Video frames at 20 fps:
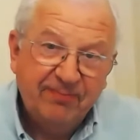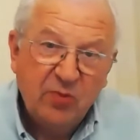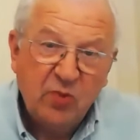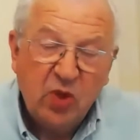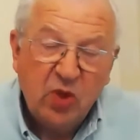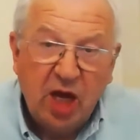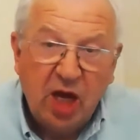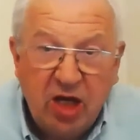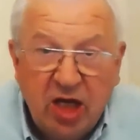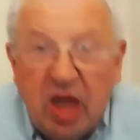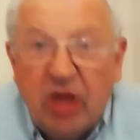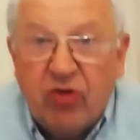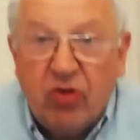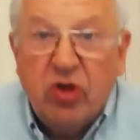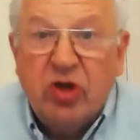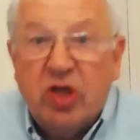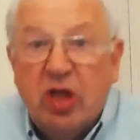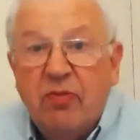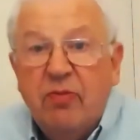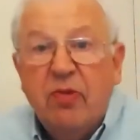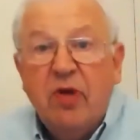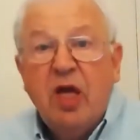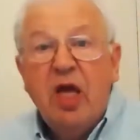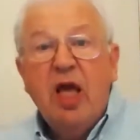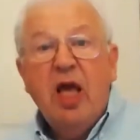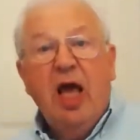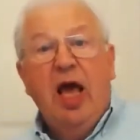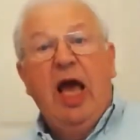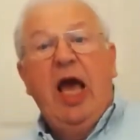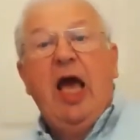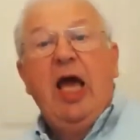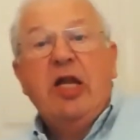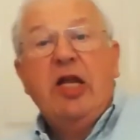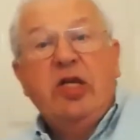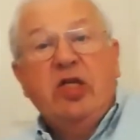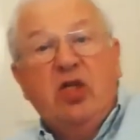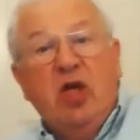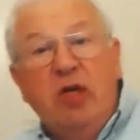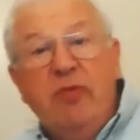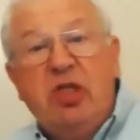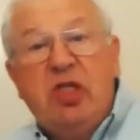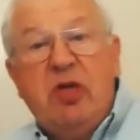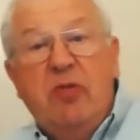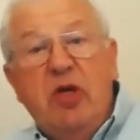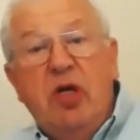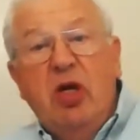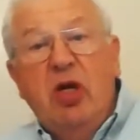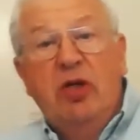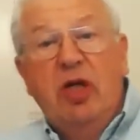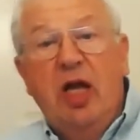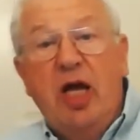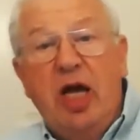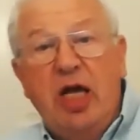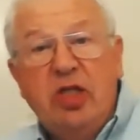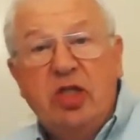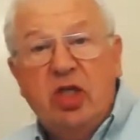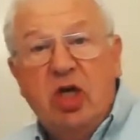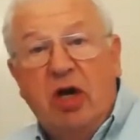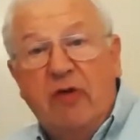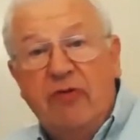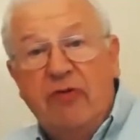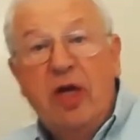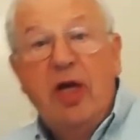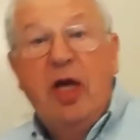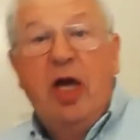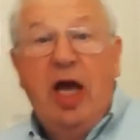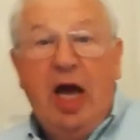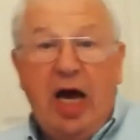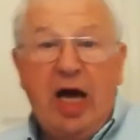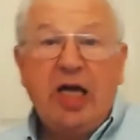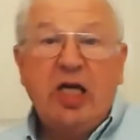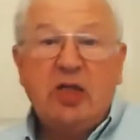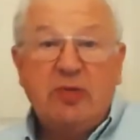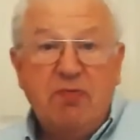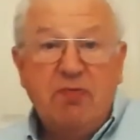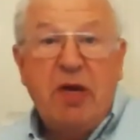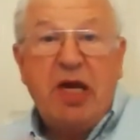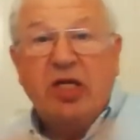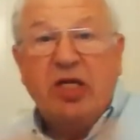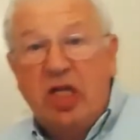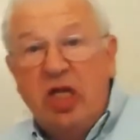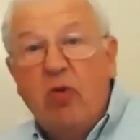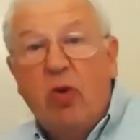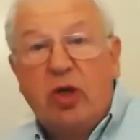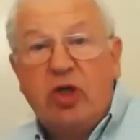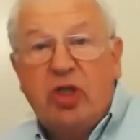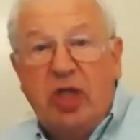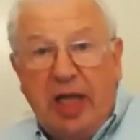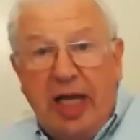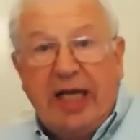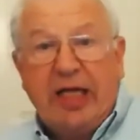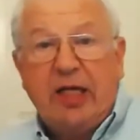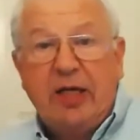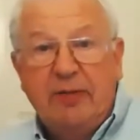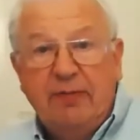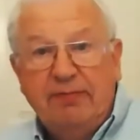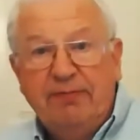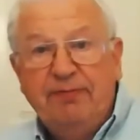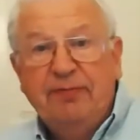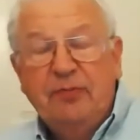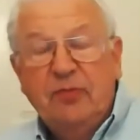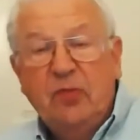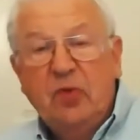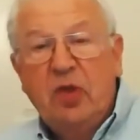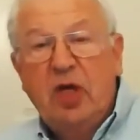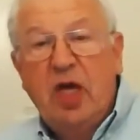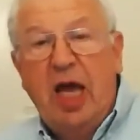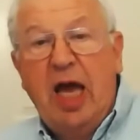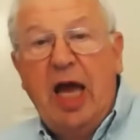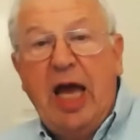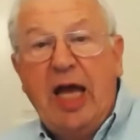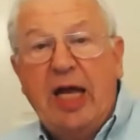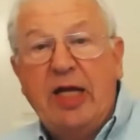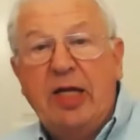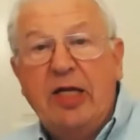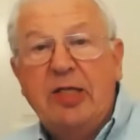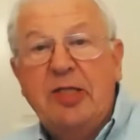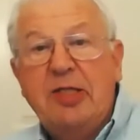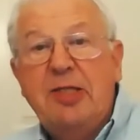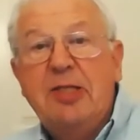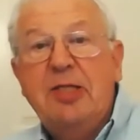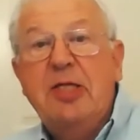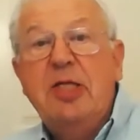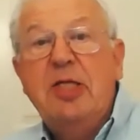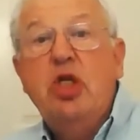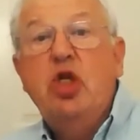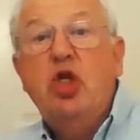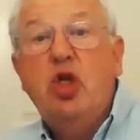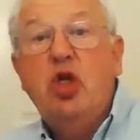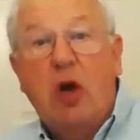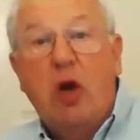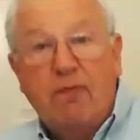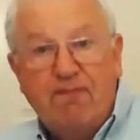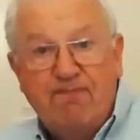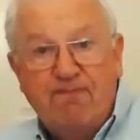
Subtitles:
And you get through to them, and it's going to be something along the lines of, hi, it's me, did you watch the link? And no.